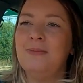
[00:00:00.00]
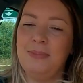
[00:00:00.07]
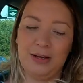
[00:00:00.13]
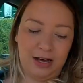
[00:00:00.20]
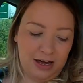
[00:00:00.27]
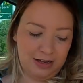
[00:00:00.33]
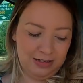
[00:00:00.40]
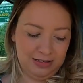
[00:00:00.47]

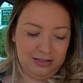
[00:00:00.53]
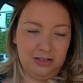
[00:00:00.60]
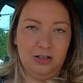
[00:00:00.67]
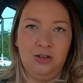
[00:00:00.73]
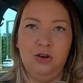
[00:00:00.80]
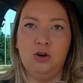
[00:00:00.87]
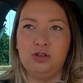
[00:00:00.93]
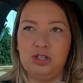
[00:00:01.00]
Because
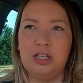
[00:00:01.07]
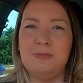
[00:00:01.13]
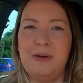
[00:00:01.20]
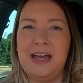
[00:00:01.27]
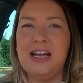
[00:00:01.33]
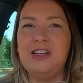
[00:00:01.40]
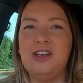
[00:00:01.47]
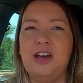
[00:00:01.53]
you're just
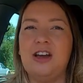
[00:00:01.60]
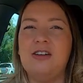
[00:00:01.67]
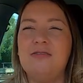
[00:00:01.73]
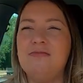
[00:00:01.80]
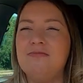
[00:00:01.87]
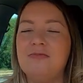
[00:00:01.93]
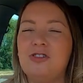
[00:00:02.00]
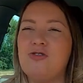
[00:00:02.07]
being
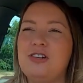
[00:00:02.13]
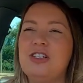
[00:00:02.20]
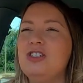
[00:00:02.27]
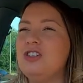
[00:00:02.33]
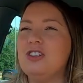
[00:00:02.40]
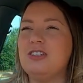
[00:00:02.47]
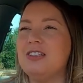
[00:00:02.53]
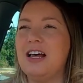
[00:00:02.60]
you.
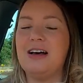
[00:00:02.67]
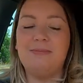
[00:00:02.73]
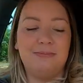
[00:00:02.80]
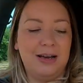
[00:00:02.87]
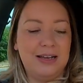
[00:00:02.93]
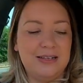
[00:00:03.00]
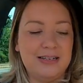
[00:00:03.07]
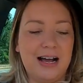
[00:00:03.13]
Cringe as that
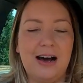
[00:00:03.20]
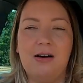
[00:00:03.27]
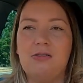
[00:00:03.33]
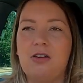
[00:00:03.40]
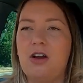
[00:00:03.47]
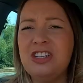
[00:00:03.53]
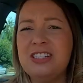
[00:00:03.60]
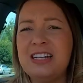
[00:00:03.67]
may
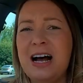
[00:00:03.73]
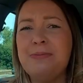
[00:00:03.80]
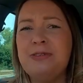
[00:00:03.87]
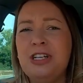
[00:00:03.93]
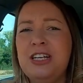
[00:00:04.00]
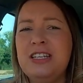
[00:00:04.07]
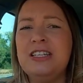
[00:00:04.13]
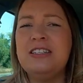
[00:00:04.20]
sound. Yeah, she's
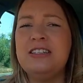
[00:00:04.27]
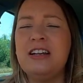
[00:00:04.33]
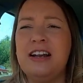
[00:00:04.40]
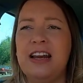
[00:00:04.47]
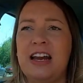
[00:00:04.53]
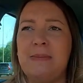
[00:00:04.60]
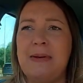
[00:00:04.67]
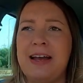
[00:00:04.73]
absolutely
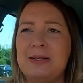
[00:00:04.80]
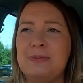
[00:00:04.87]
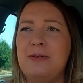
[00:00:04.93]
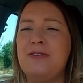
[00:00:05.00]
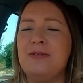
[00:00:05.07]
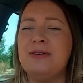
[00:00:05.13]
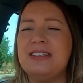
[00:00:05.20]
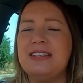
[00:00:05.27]
stunning. It makes
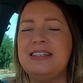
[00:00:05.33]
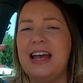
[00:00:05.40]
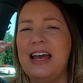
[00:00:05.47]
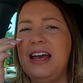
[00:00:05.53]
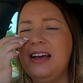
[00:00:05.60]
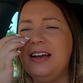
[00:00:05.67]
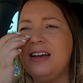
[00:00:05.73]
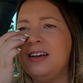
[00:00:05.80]
me feel
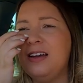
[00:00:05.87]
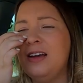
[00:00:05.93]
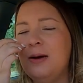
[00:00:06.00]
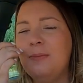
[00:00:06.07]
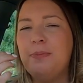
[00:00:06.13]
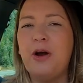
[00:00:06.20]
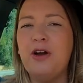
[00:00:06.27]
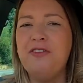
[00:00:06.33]
sick.
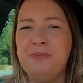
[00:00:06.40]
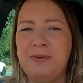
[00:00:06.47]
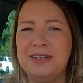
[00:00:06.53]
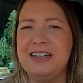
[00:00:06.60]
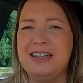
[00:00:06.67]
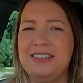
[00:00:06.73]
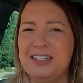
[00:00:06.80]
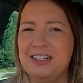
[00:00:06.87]
Both
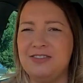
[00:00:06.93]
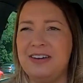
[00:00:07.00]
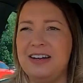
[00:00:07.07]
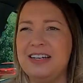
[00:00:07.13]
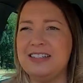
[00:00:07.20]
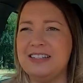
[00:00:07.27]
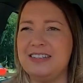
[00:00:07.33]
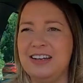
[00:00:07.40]
my sisters are
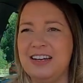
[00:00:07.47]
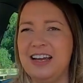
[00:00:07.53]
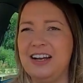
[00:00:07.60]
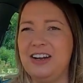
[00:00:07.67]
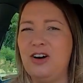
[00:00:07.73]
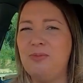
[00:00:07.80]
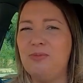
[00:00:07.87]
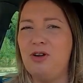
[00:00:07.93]
really
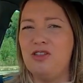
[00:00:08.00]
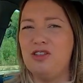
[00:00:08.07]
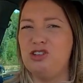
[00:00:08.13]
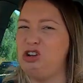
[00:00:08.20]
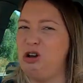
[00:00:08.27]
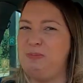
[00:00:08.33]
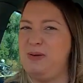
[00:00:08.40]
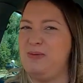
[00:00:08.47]
stunning. I'm like
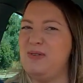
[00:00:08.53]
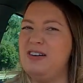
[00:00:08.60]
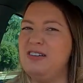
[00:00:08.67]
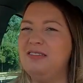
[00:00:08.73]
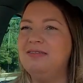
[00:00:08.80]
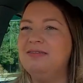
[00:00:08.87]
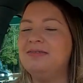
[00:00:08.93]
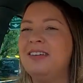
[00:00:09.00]
the chubby
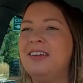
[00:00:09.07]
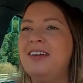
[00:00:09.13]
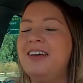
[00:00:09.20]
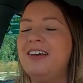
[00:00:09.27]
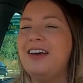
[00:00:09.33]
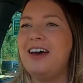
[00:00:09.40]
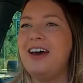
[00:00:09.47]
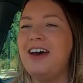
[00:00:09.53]
one.
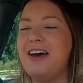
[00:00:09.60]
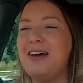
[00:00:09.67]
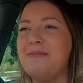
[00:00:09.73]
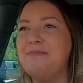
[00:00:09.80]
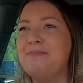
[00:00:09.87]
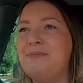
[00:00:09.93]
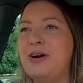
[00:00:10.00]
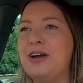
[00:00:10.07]

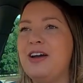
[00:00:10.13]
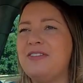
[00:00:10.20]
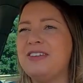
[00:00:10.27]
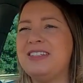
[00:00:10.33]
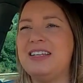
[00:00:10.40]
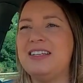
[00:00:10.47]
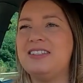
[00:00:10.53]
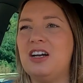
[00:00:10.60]
My
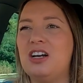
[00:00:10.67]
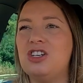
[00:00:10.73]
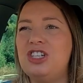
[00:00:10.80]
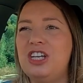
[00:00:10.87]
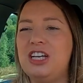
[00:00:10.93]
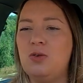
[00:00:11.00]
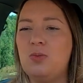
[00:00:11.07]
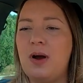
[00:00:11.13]
other sister,
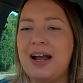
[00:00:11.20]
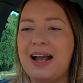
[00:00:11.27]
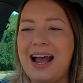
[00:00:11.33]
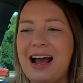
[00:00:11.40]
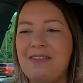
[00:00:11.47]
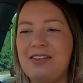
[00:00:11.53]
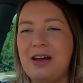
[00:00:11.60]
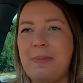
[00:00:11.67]
she can wear a
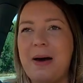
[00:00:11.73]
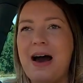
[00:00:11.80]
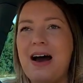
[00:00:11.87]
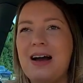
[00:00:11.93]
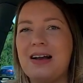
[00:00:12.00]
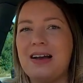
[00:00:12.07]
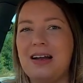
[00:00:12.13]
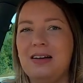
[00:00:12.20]
carrier
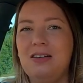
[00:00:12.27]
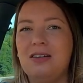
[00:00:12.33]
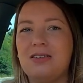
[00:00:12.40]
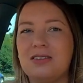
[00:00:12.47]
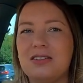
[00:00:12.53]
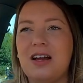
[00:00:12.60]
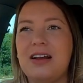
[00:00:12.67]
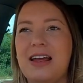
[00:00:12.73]
bag and
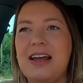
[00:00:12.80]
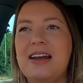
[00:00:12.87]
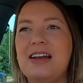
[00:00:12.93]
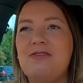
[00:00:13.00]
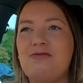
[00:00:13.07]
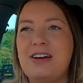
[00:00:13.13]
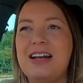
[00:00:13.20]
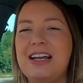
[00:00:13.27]
look stunning,
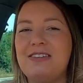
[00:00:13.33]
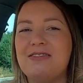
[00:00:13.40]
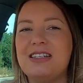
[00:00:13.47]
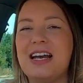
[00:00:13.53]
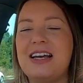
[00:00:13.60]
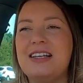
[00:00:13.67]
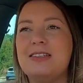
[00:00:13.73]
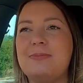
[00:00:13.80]
and it really
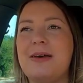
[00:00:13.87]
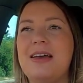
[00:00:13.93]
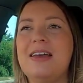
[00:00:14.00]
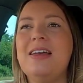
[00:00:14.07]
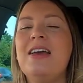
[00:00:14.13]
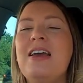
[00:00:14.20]
irritates me.